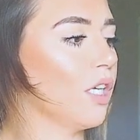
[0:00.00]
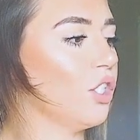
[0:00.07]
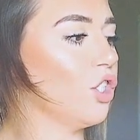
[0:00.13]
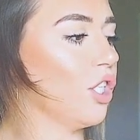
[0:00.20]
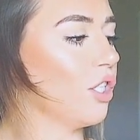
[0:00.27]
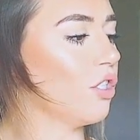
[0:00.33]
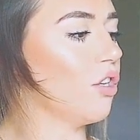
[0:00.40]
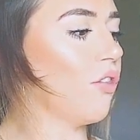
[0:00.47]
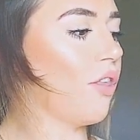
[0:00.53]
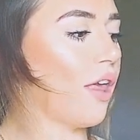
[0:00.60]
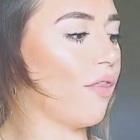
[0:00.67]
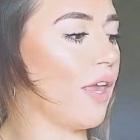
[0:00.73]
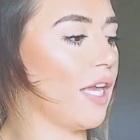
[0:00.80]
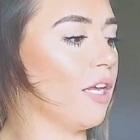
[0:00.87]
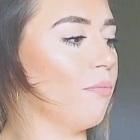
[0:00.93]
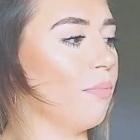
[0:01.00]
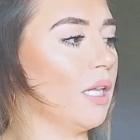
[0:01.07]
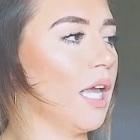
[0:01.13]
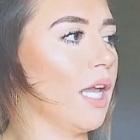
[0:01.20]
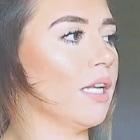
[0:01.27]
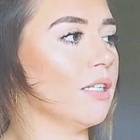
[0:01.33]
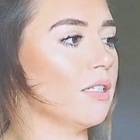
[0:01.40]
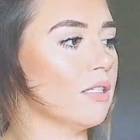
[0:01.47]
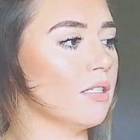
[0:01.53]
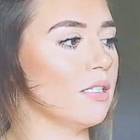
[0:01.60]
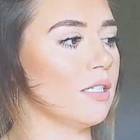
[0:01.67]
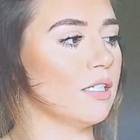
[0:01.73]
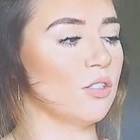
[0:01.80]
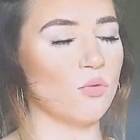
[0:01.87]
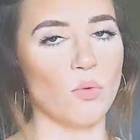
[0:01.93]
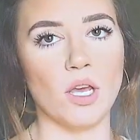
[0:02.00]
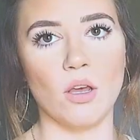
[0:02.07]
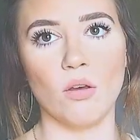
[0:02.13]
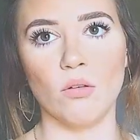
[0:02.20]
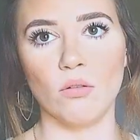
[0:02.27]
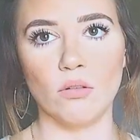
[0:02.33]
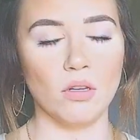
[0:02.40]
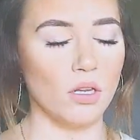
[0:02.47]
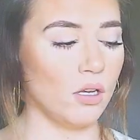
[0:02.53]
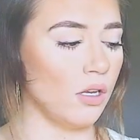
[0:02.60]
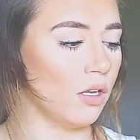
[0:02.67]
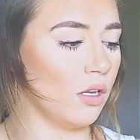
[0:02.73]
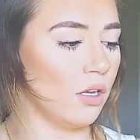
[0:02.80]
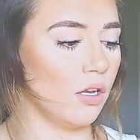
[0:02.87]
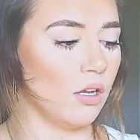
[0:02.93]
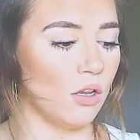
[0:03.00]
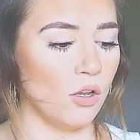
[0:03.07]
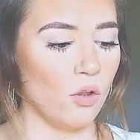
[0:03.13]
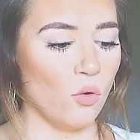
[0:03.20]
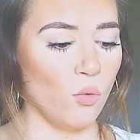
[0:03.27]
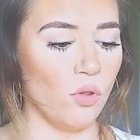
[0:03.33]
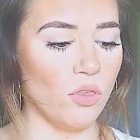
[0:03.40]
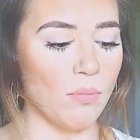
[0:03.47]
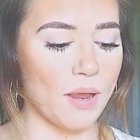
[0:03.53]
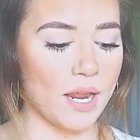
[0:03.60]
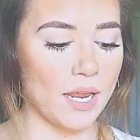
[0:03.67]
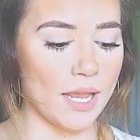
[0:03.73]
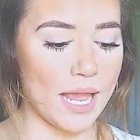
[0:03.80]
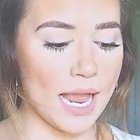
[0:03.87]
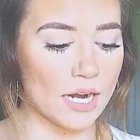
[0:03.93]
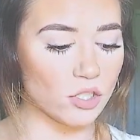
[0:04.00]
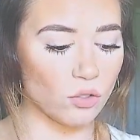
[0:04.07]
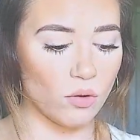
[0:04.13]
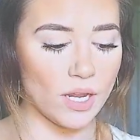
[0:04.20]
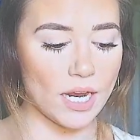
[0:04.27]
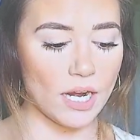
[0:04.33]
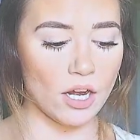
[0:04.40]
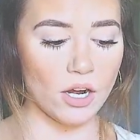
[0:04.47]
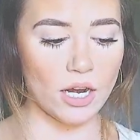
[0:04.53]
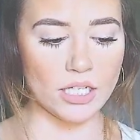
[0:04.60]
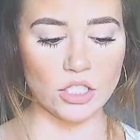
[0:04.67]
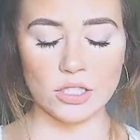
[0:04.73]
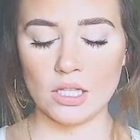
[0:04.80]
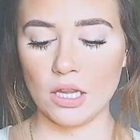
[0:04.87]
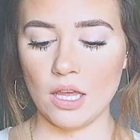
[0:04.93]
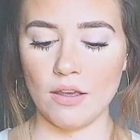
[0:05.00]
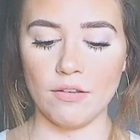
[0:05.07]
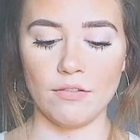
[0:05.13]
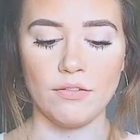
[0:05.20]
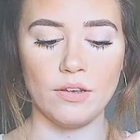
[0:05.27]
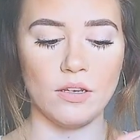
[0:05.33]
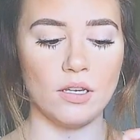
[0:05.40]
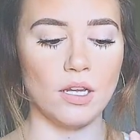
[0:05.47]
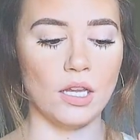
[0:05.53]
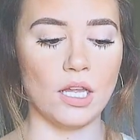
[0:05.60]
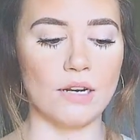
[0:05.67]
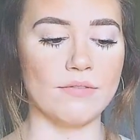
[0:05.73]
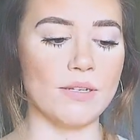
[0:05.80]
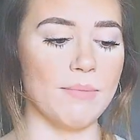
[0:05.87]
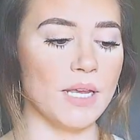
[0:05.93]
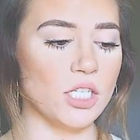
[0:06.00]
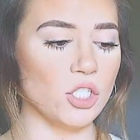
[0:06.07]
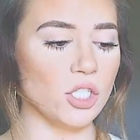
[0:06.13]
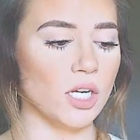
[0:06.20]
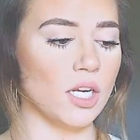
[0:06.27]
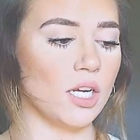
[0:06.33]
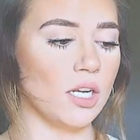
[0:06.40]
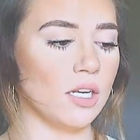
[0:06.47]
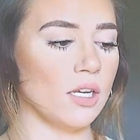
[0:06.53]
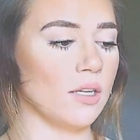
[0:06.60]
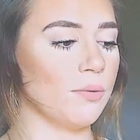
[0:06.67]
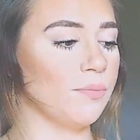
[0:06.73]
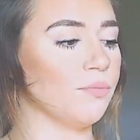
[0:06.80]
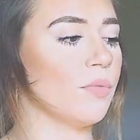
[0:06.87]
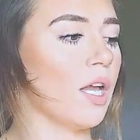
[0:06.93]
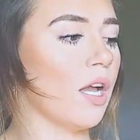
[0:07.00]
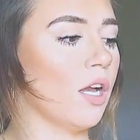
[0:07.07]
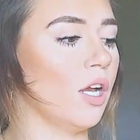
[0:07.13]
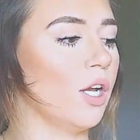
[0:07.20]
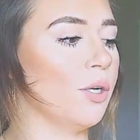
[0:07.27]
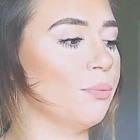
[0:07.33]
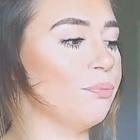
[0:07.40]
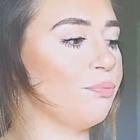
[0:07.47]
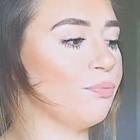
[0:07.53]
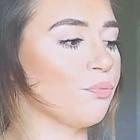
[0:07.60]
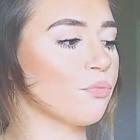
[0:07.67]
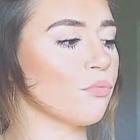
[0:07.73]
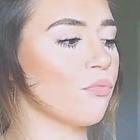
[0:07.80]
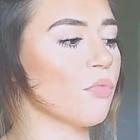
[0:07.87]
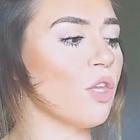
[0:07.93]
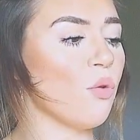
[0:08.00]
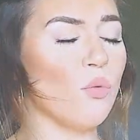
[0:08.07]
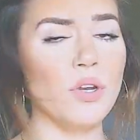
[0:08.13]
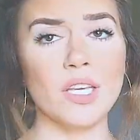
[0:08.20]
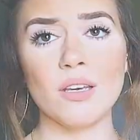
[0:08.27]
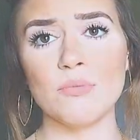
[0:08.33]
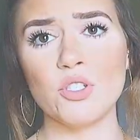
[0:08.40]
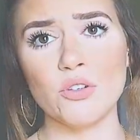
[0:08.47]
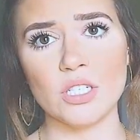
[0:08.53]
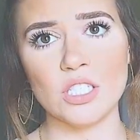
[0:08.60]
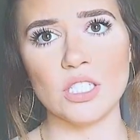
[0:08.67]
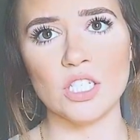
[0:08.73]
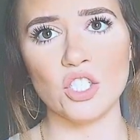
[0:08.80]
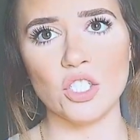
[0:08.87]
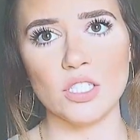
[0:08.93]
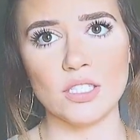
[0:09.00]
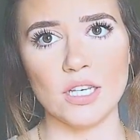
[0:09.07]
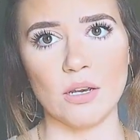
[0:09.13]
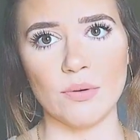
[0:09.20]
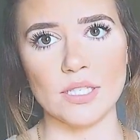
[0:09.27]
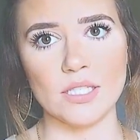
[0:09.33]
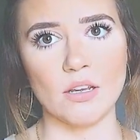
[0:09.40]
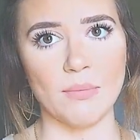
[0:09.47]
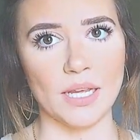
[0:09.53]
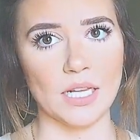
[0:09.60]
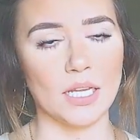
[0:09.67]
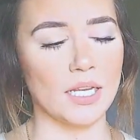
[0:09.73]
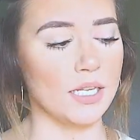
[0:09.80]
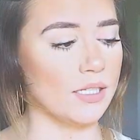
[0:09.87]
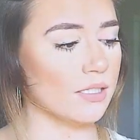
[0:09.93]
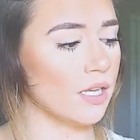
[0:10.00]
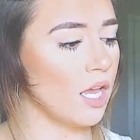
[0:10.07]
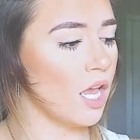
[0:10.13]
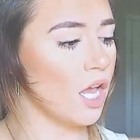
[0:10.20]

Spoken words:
just so that they could blend as well with my actual hair. I just love a lot of dimension. When it comes to extensions, I always tell my clients